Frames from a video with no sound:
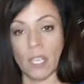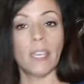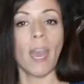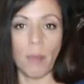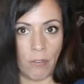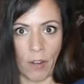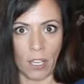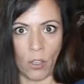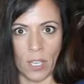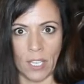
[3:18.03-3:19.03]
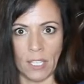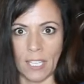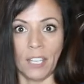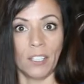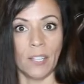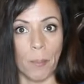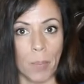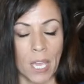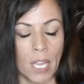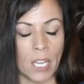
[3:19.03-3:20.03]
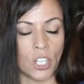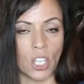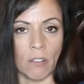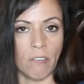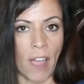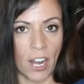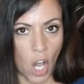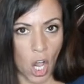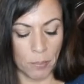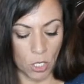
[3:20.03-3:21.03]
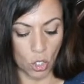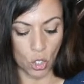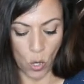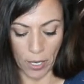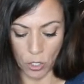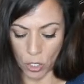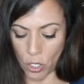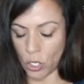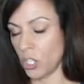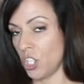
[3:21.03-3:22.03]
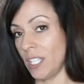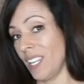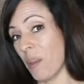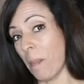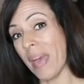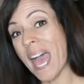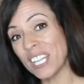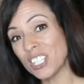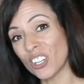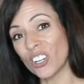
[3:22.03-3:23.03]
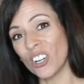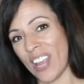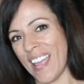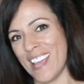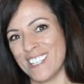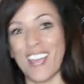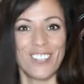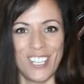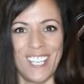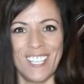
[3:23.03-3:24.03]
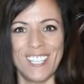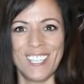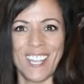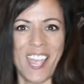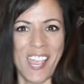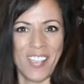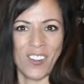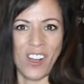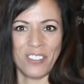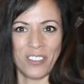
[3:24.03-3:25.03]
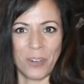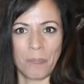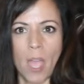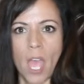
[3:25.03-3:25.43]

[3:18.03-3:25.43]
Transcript: Gabby Franco is an Olympian. She's a firearms instructor. She's a competitor, and now she is an author.